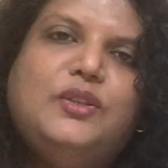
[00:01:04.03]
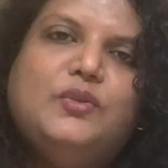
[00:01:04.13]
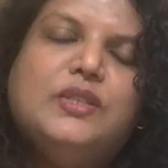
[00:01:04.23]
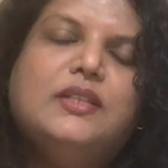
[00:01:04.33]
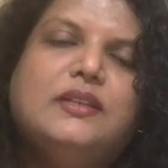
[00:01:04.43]
to
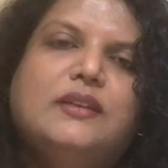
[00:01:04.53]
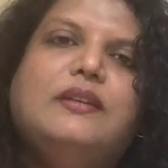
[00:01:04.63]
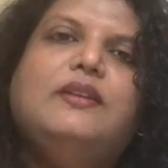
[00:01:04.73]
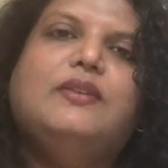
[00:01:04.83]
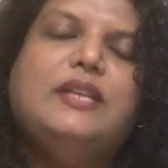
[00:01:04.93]
use it
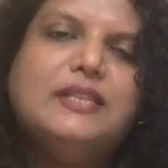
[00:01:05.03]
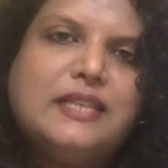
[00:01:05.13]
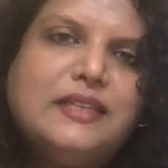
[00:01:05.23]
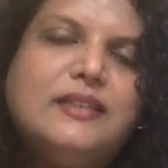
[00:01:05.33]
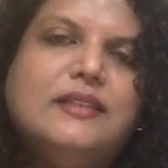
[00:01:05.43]
you know in a
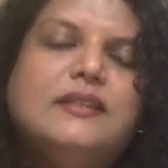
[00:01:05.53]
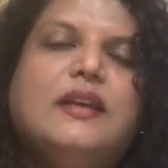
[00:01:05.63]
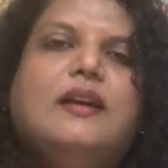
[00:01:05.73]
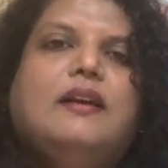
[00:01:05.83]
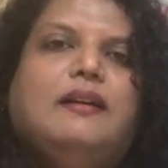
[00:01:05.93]
sentence
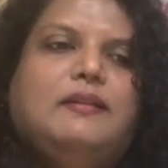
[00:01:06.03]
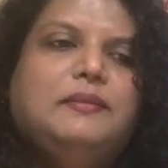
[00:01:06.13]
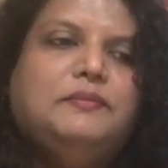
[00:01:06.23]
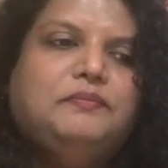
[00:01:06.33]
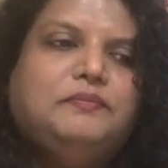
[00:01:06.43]

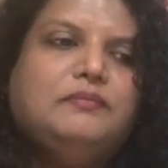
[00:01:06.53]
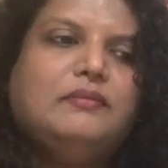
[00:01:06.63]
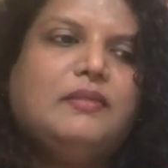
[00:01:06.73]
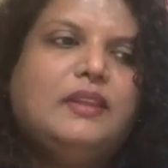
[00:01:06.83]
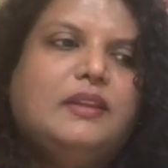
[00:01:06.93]
um,
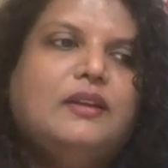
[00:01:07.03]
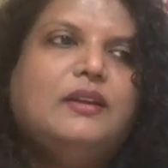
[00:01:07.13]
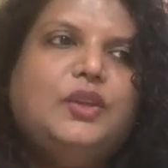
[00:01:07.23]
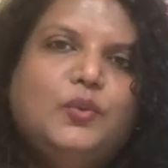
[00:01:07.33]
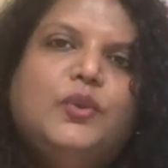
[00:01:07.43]

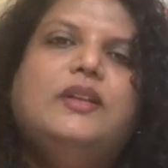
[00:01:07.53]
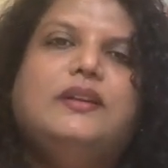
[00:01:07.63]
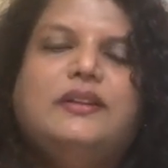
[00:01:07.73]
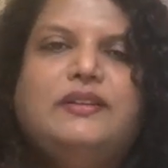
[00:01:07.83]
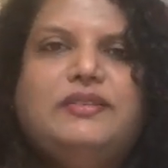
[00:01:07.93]
you would
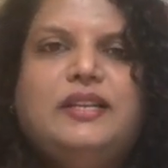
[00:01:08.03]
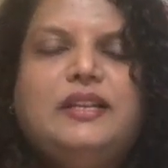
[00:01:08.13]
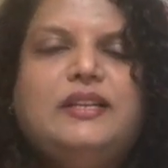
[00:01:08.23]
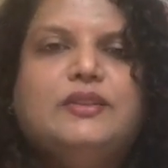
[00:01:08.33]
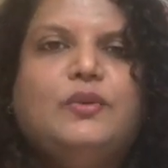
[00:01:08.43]

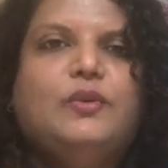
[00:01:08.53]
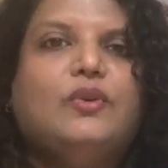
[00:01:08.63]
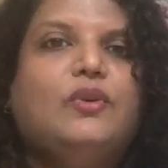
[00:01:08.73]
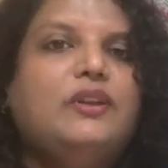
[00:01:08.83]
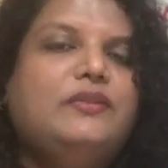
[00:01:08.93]
definitely score
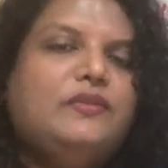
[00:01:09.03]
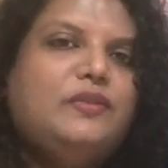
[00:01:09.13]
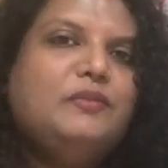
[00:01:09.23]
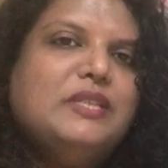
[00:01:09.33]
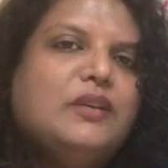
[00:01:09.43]
or if
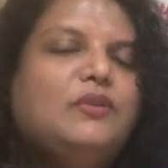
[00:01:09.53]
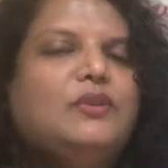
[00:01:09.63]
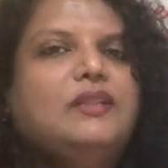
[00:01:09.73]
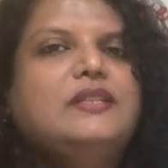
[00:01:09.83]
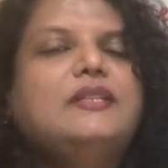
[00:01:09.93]
you miss out
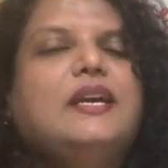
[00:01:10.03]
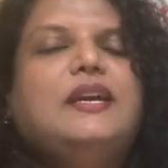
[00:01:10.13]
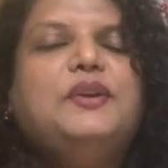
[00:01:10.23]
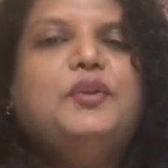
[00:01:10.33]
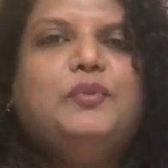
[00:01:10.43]
on this
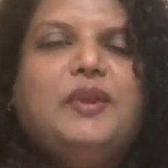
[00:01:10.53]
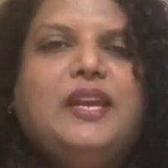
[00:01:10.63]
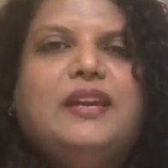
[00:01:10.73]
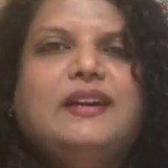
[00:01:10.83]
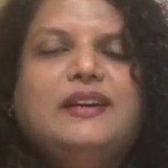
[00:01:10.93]
you may
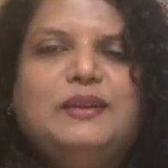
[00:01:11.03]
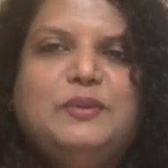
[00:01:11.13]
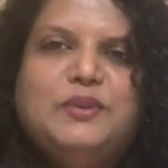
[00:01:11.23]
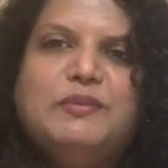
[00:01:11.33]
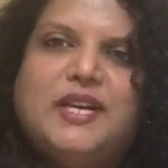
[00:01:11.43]
uh,
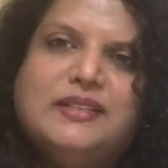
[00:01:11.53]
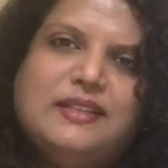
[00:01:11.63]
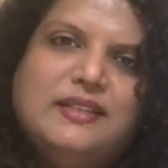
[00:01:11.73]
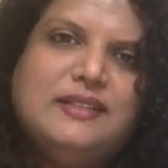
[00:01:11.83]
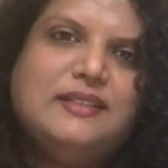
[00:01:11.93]
lose marks
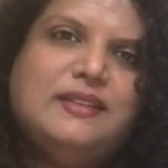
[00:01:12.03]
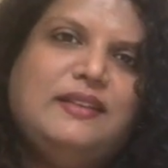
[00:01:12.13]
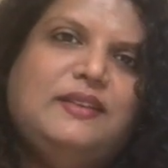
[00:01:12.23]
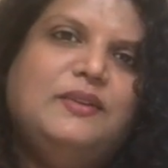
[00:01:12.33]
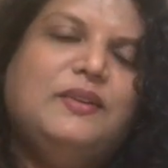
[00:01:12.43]

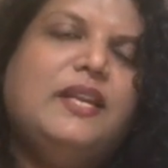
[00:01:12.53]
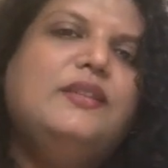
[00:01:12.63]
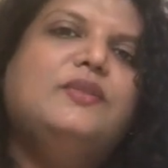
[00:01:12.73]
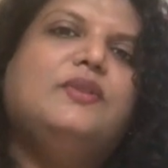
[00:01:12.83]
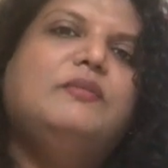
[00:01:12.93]
unnecessarily all
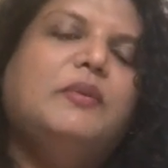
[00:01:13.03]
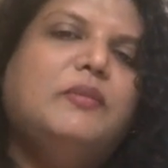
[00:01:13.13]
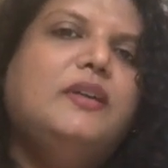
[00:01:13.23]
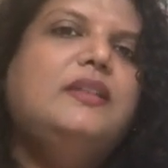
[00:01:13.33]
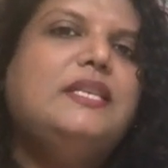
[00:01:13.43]
right so
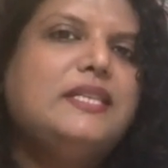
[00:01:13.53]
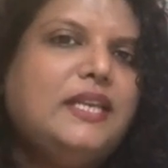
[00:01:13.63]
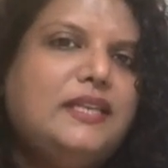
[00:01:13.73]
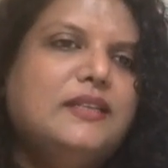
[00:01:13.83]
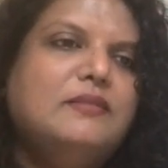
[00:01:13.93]
remember these
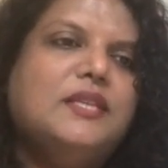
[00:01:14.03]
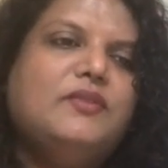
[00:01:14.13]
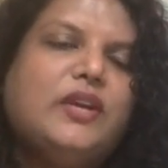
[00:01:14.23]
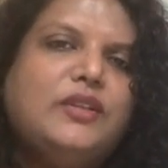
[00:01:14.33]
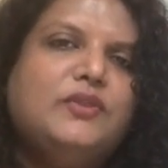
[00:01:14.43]
key terms
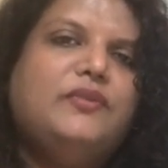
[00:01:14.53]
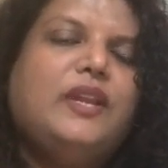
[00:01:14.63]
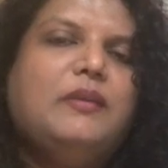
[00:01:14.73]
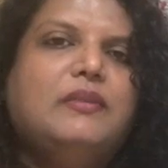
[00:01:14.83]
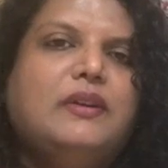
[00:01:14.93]
and try to
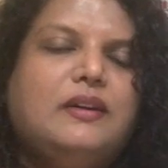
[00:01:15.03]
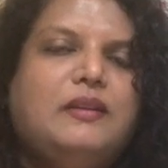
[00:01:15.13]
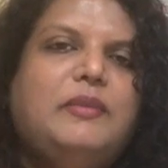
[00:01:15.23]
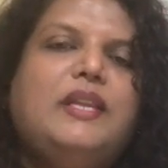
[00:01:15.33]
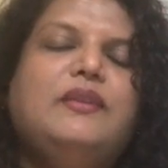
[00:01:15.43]
frame
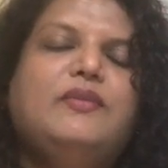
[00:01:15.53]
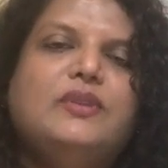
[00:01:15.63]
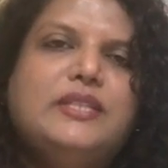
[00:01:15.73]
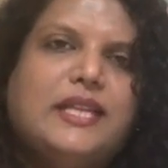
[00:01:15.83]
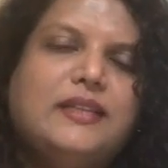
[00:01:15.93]
a
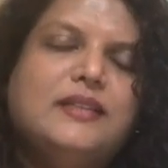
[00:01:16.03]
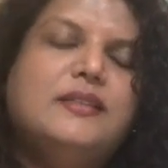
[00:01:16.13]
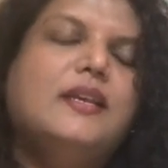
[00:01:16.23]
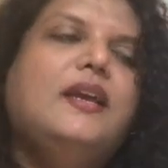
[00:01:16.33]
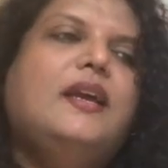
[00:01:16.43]
meaningful
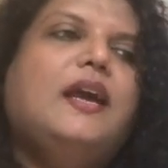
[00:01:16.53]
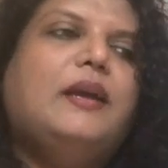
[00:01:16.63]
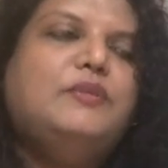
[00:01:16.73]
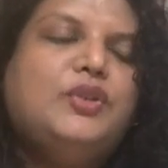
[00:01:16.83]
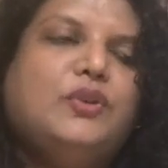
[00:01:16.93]
sentence
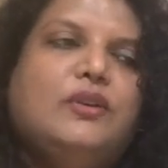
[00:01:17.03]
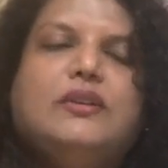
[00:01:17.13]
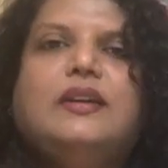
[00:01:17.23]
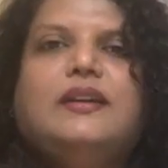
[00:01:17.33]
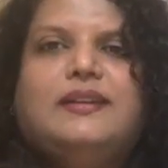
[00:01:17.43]
i'm sure
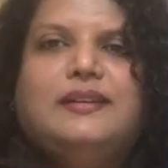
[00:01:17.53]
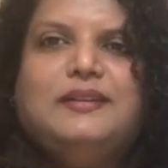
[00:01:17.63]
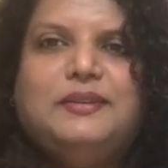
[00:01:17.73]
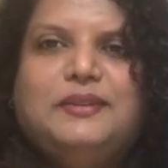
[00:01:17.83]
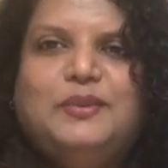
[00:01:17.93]

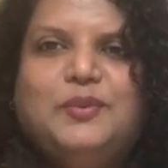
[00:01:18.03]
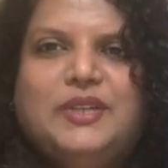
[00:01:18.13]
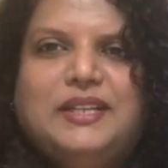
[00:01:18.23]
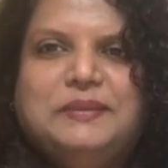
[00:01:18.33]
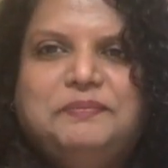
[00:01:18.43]
uh, you
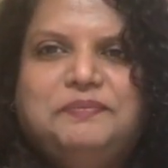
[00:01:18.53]
would uh,